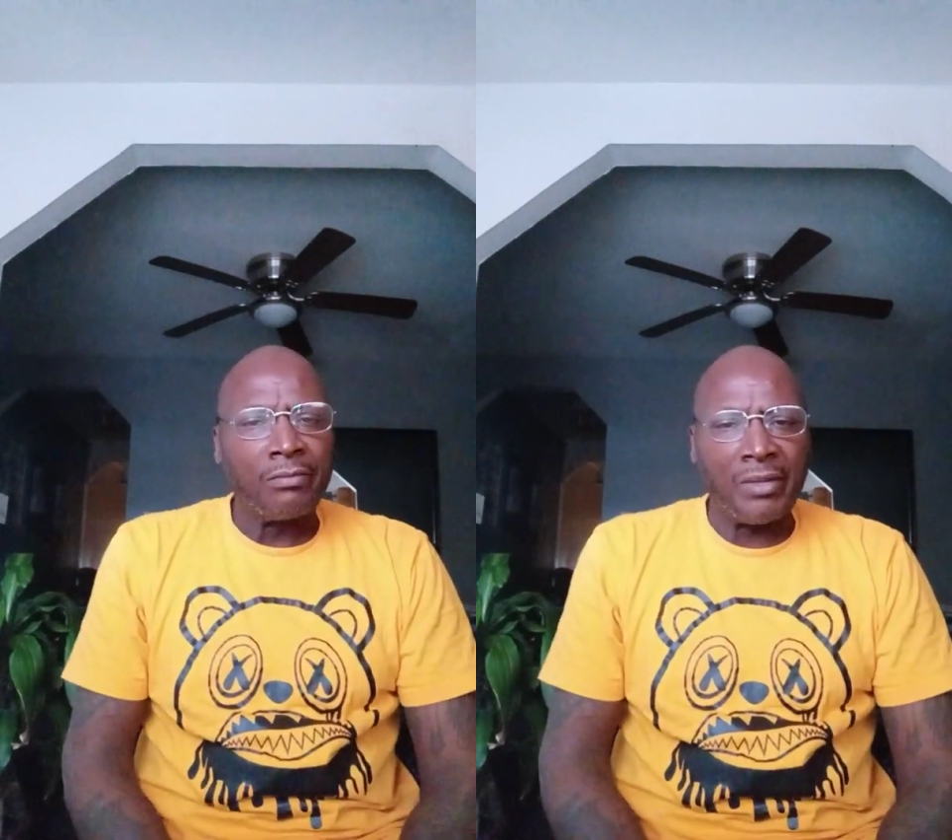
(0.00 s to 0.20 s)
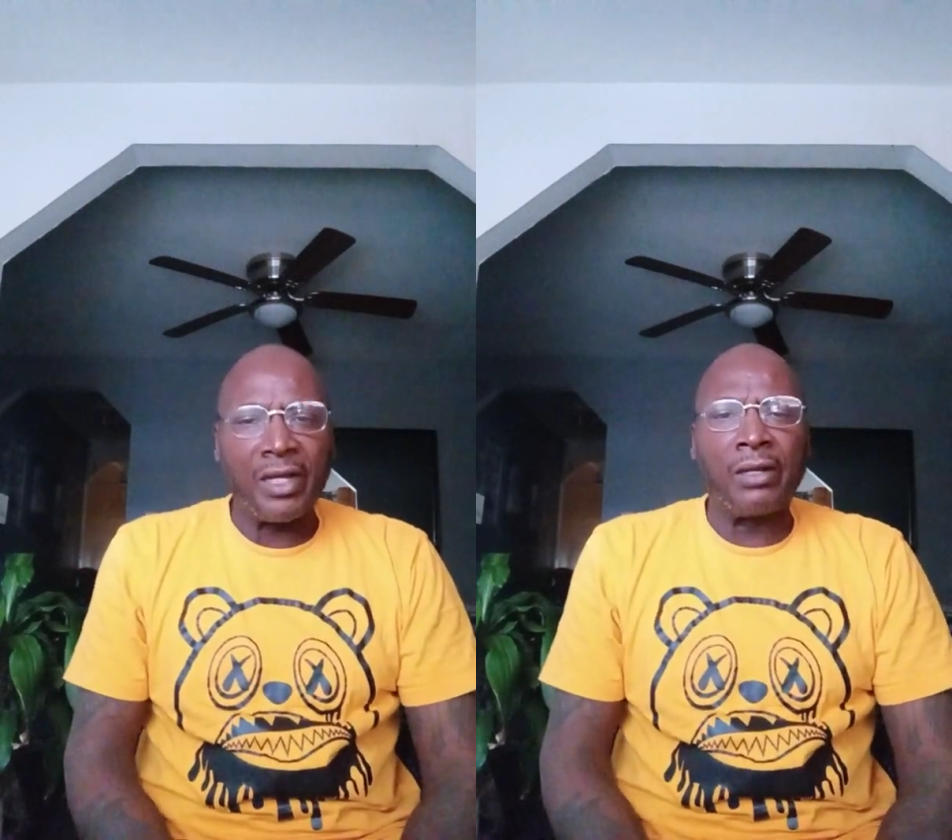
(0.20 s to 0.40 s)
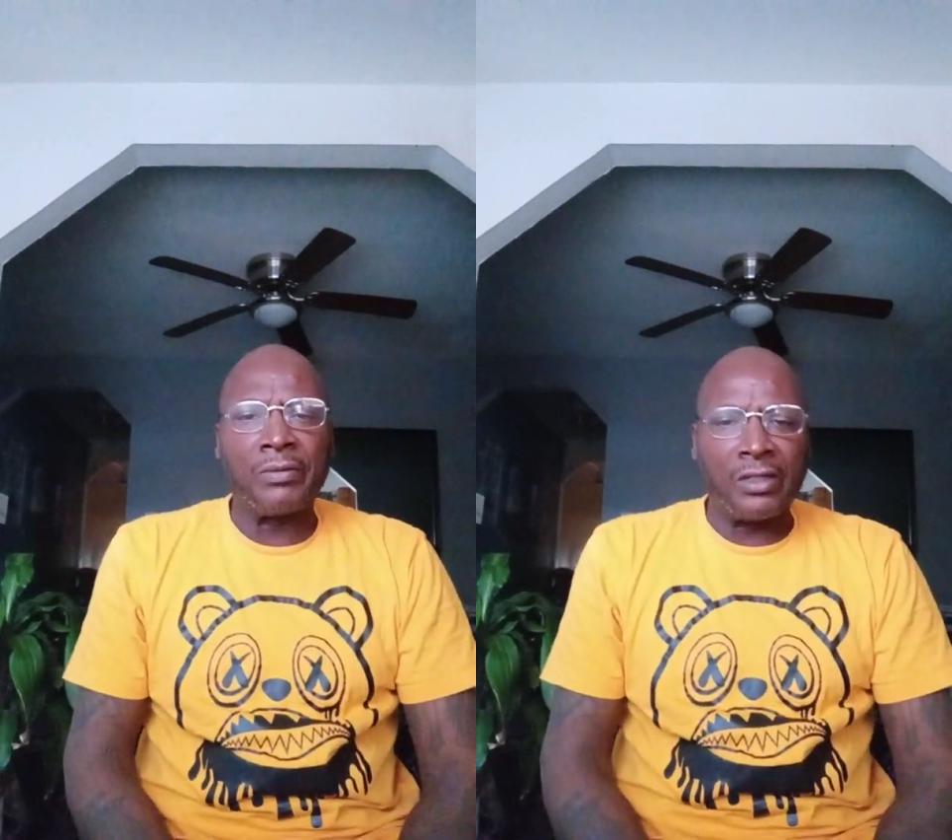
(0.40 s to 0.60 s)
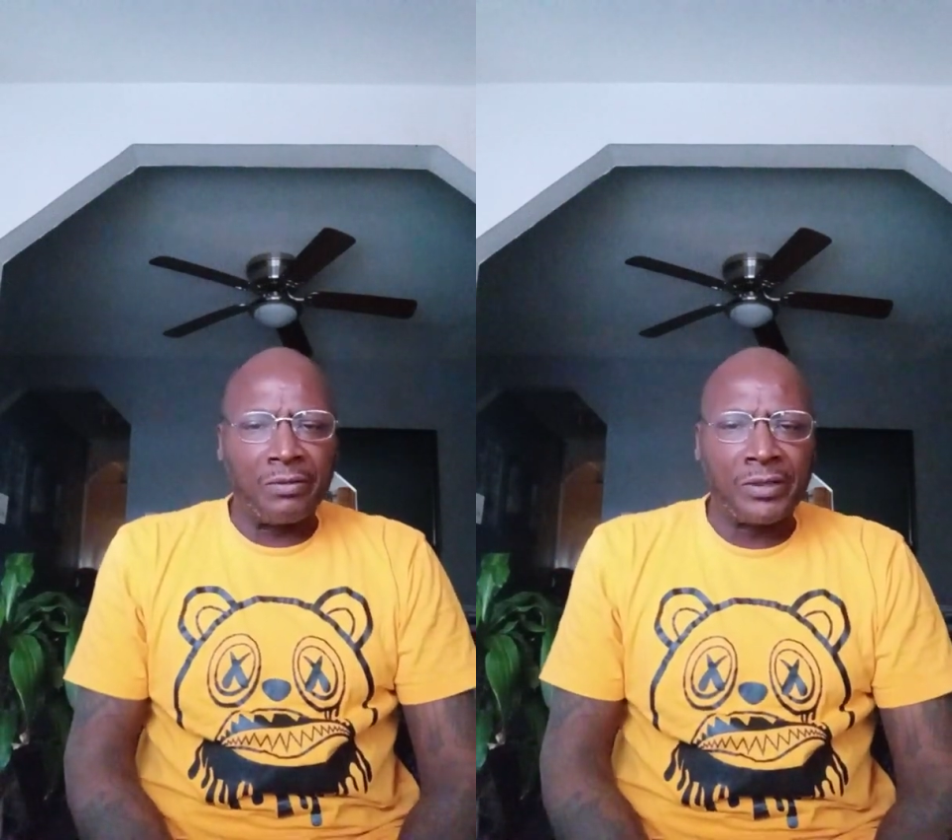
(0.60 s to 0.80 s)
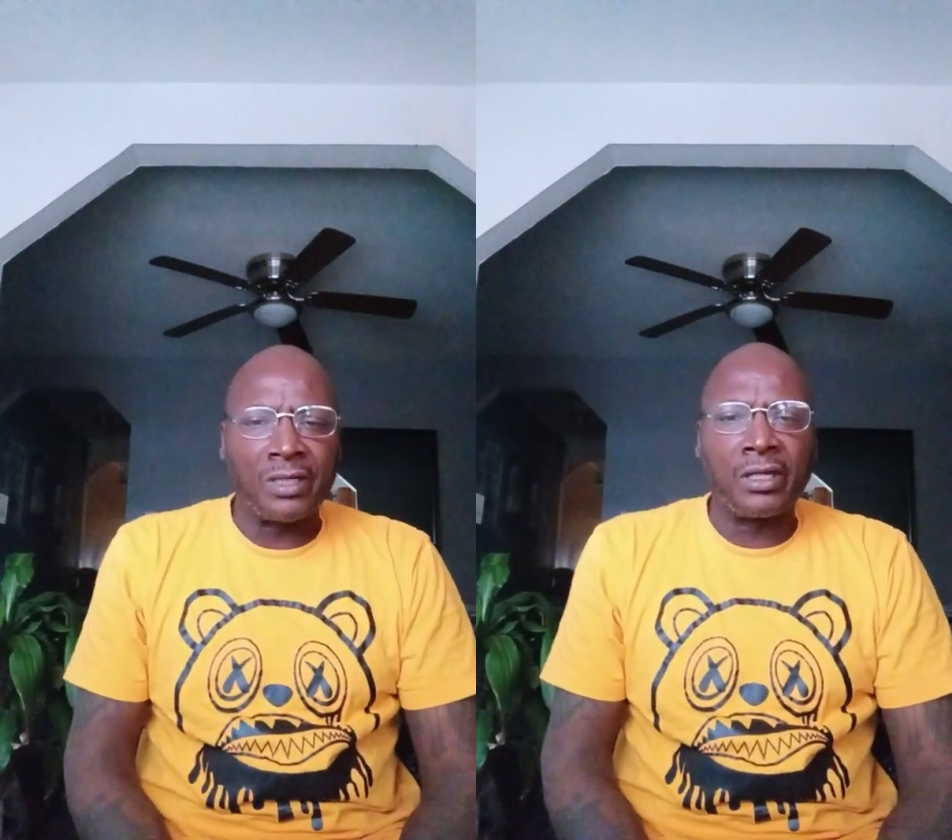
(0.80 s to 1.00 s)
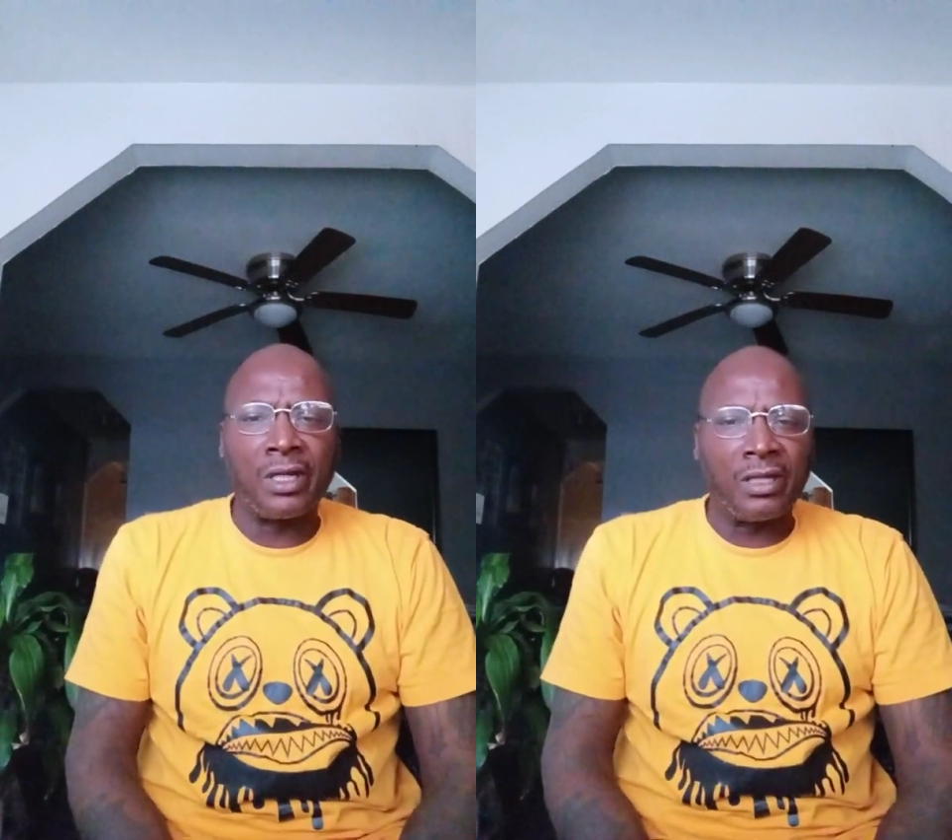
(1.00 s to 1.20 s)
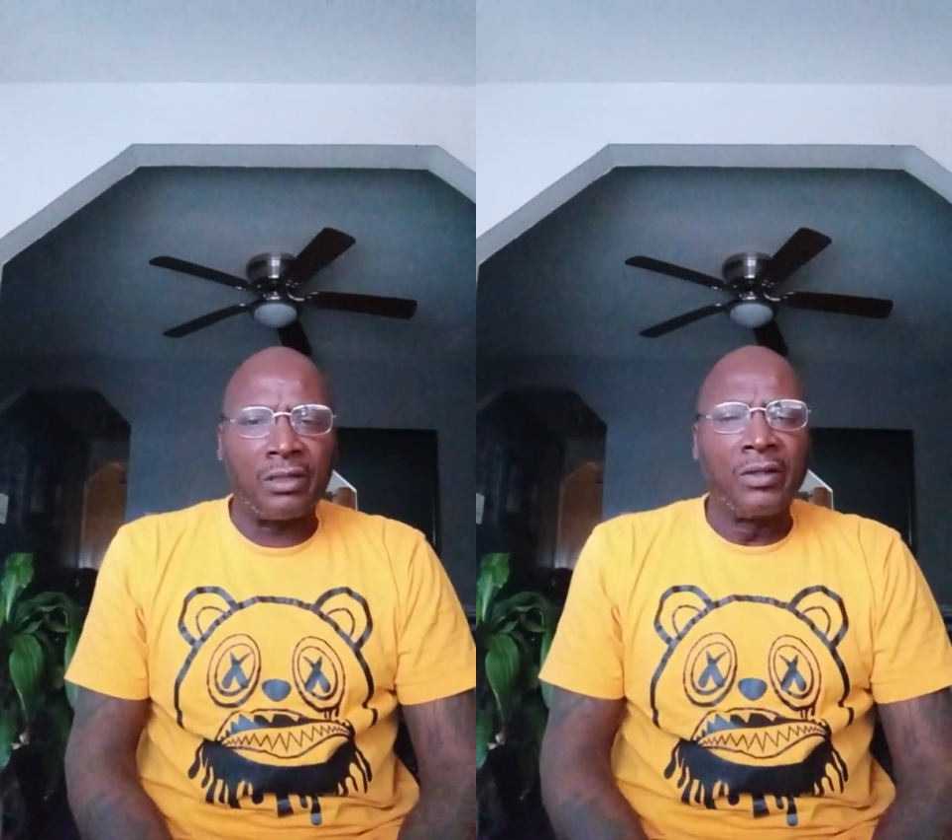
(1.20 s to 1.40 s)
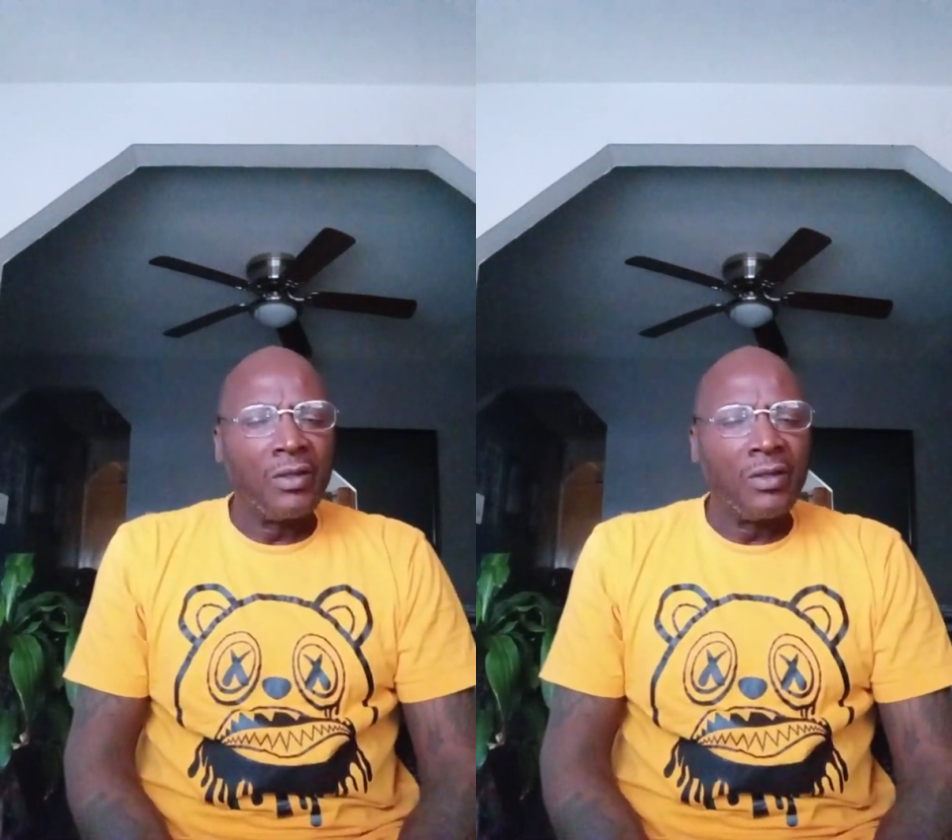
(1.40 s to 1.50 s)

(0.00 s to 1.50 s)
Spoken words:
man, it was a good